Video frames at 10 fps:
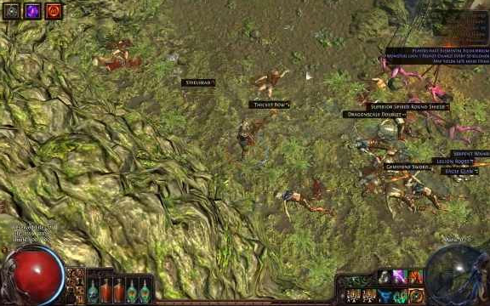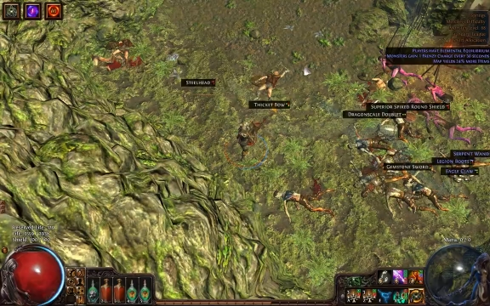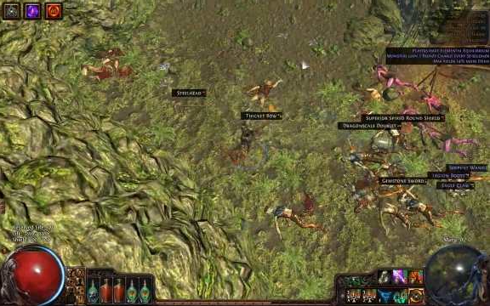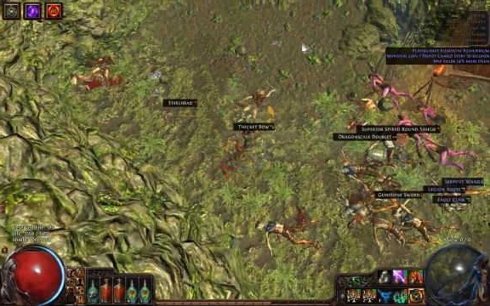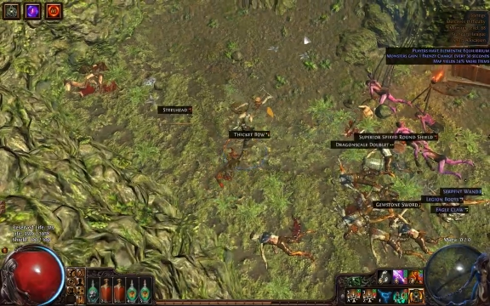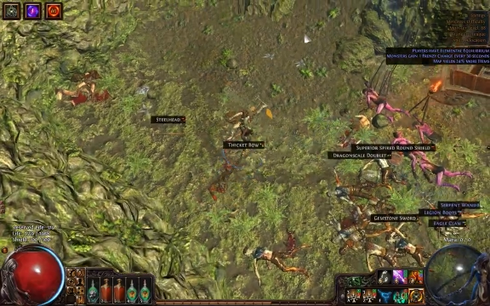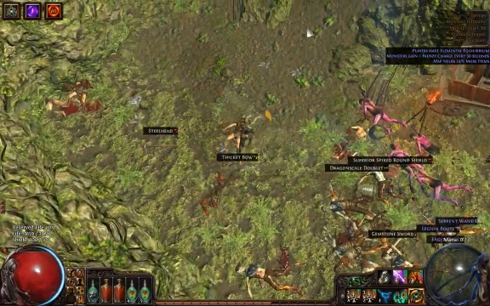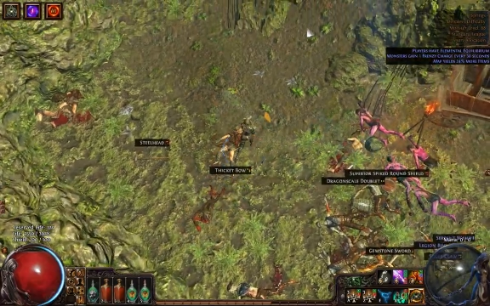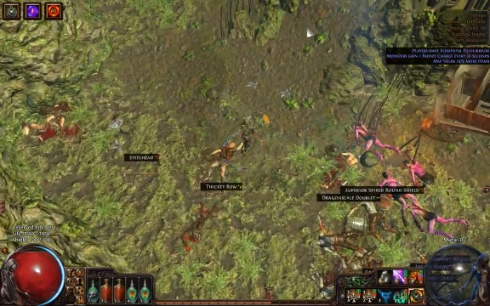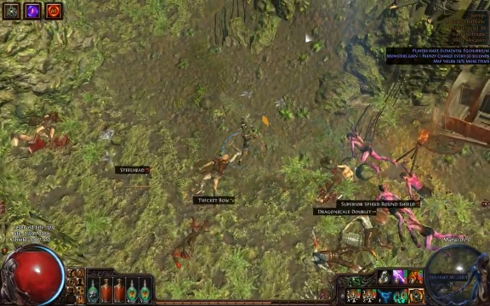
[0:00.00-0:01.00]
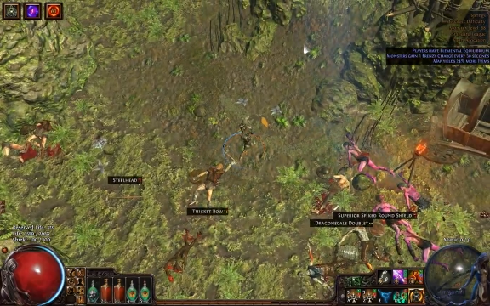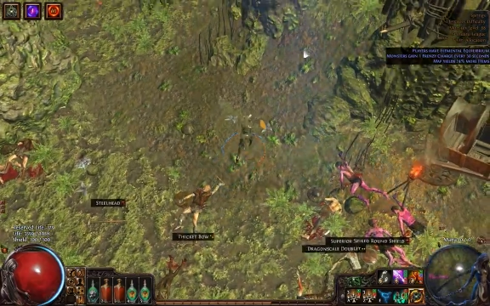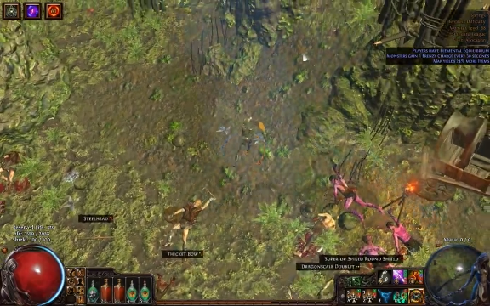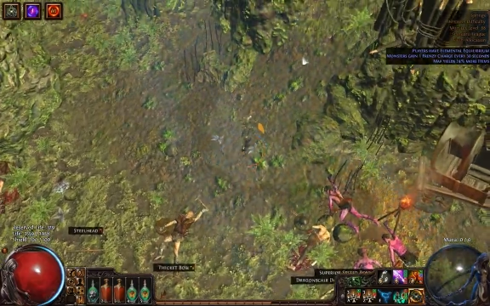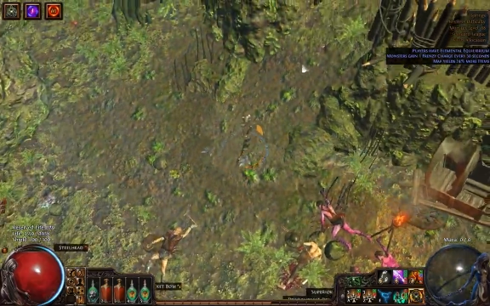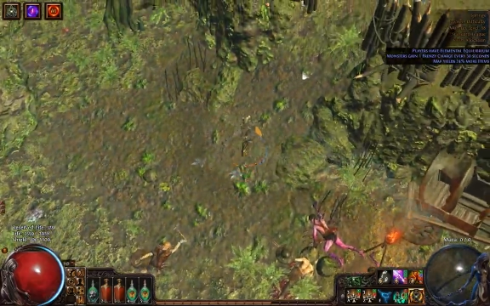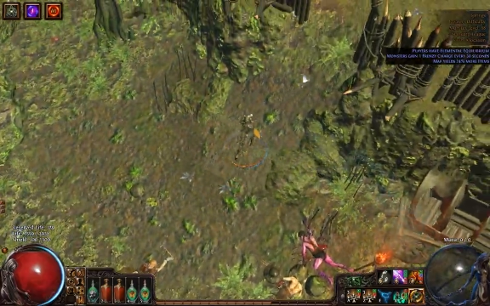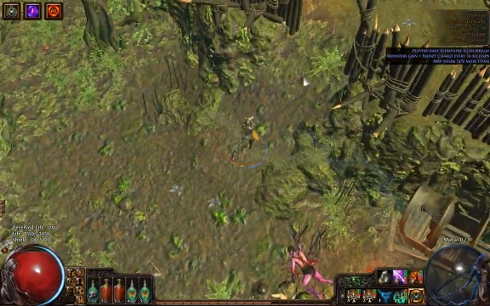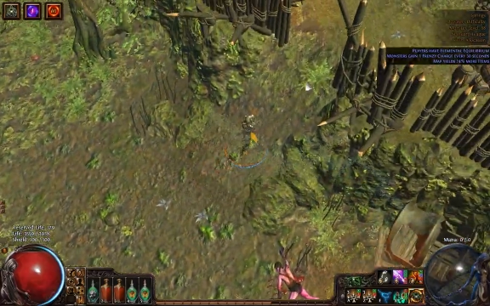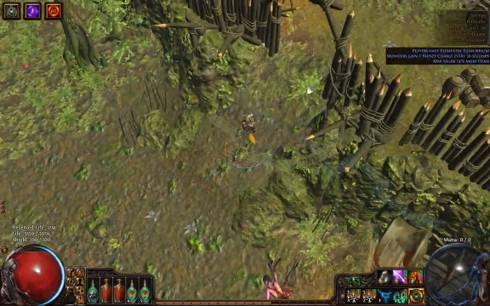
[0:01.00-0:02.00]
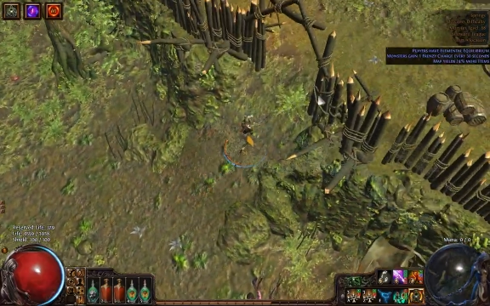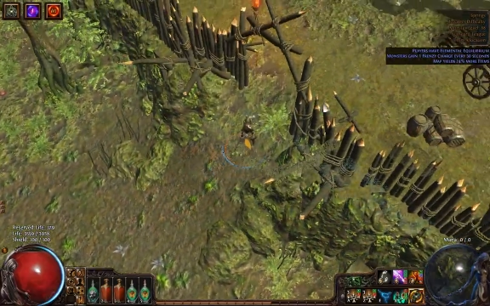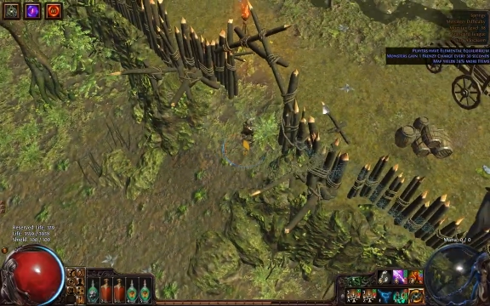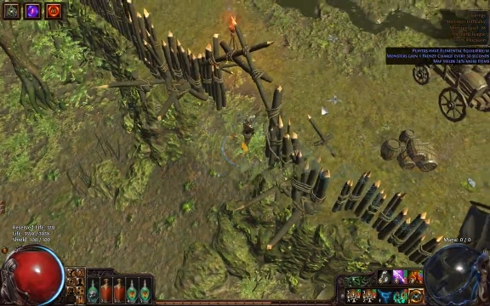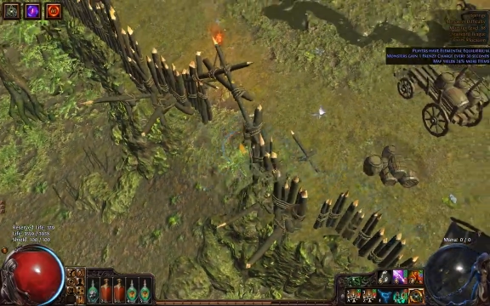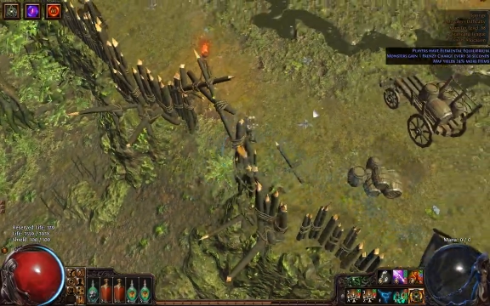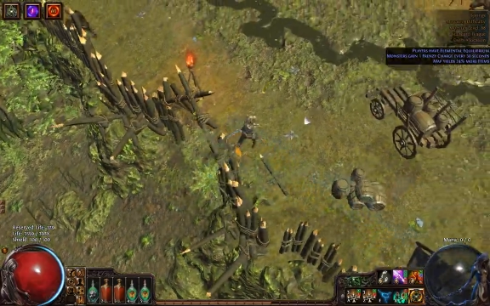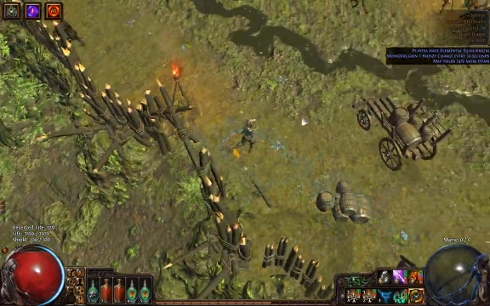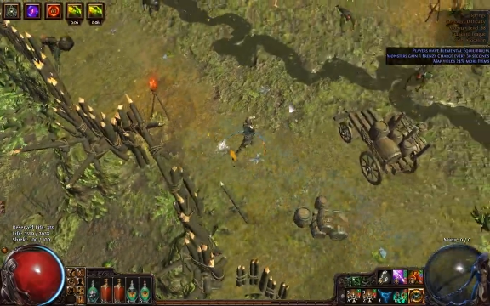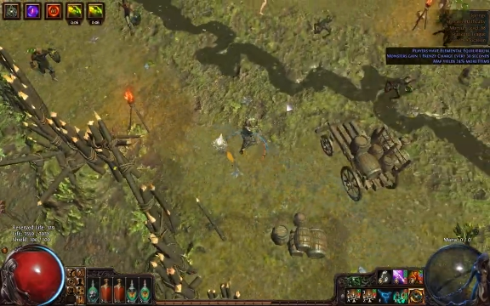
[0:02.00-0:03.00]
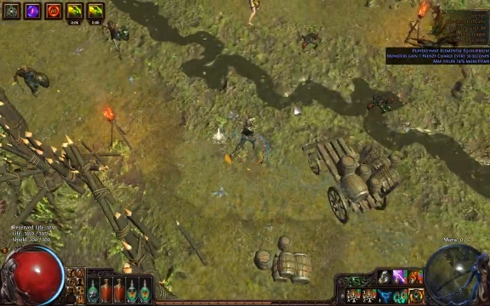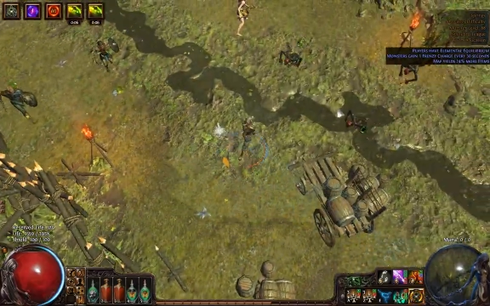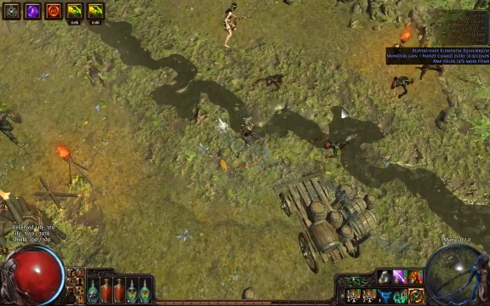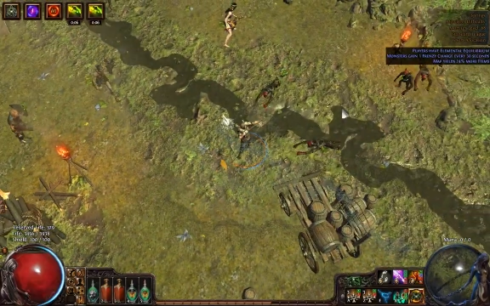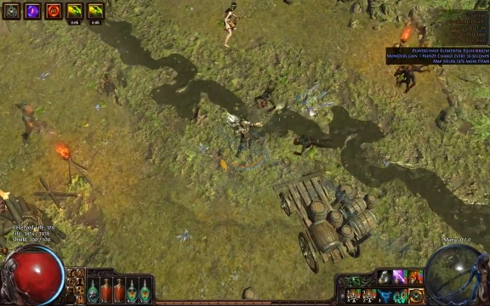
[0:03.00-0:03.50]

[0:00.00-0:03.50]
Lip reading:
(no speaker visible)